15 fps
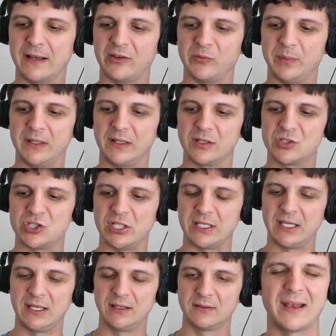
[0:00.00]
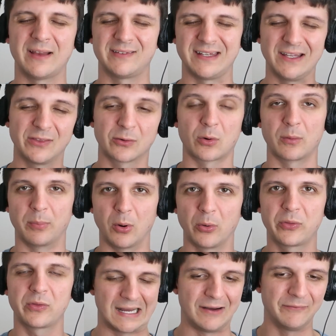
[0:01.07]
and is being cheeky and has either or
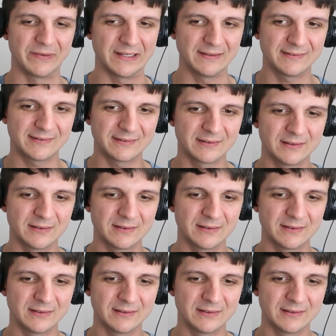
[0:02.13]
both confidence